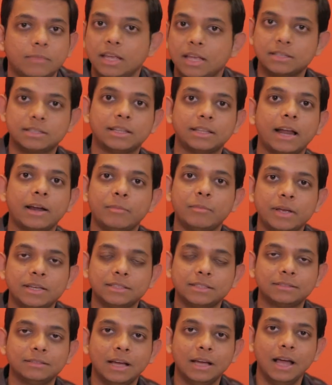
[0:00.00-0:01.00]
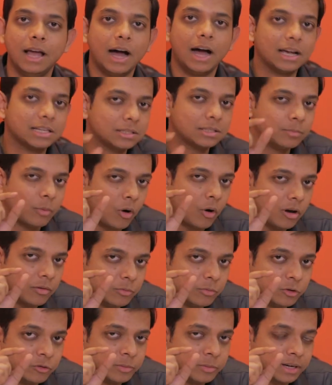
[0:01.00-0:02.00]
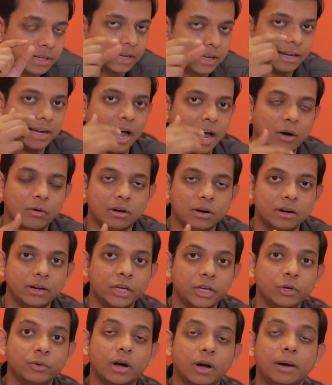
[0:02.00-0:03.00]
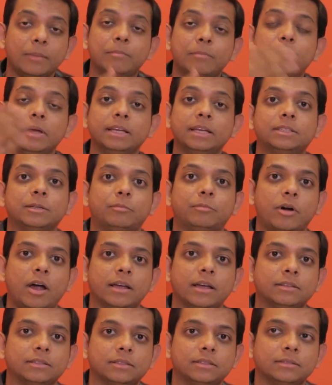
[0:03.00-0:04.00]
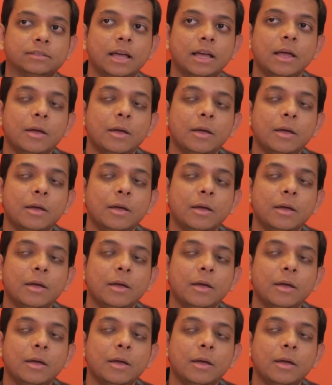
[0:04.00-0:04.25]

Isn't that amazing? A small movement can now earn you a big surprise.